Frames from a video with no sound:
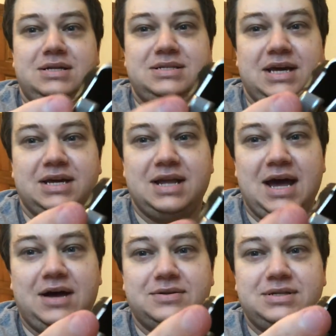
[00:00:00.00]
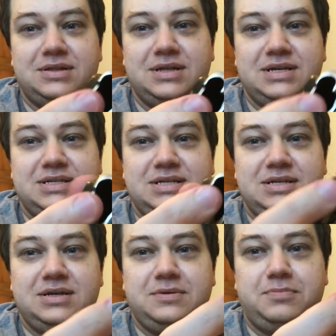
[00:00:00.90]
taken out this
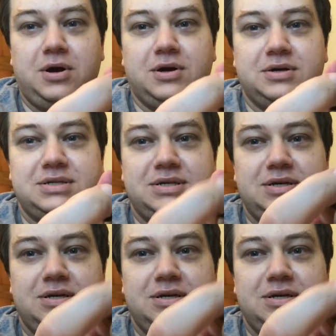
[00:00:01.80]
part